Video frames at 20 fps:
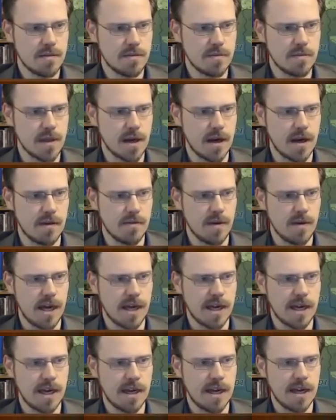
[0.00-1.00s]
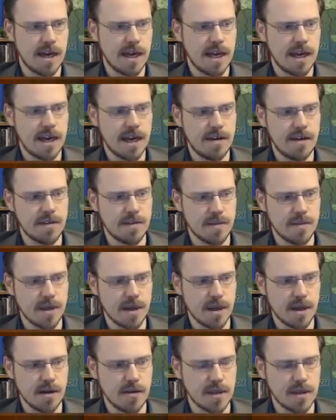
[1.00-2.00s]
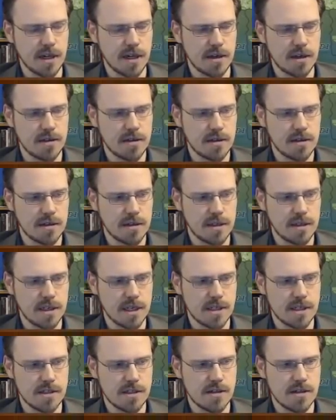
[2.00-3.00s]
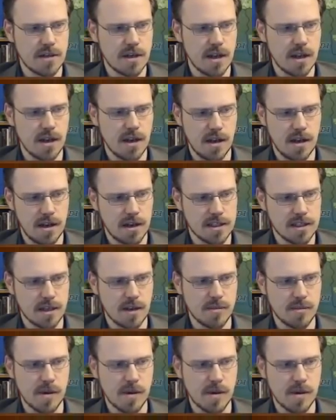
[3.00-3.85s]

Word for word: Alright, well, I can't I can't have him being out there. This, because I'll play